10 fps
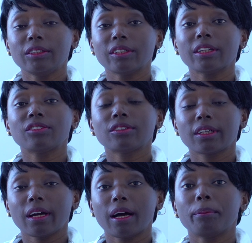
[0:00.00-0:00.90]
just
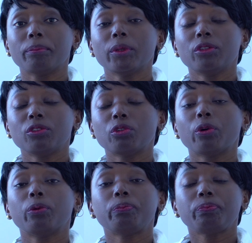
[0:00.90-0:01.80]
come.
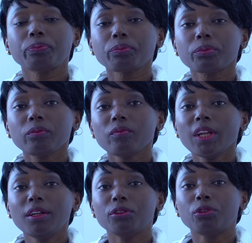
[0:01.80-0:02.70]
So
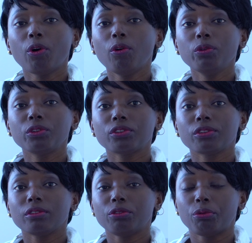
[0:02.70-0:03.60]
don't
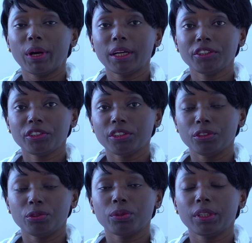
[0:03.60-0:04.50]
rush
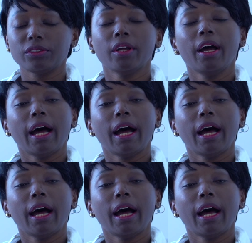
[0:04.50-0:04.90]
into things.